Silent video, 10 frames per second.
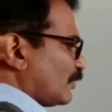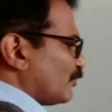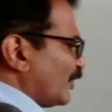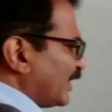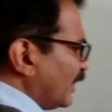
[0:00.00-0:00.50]

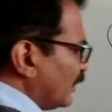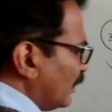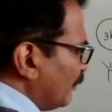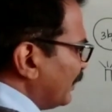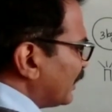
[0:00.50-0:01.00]
so I
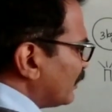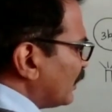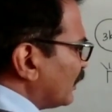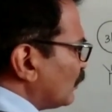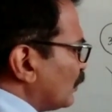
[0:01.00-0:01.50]
can take
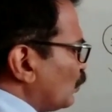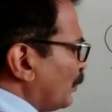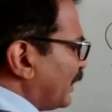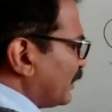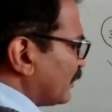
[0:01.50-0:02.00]
it to the
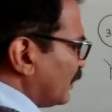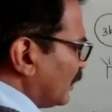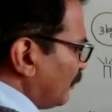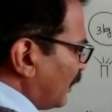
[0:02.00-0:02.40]
numerator, then it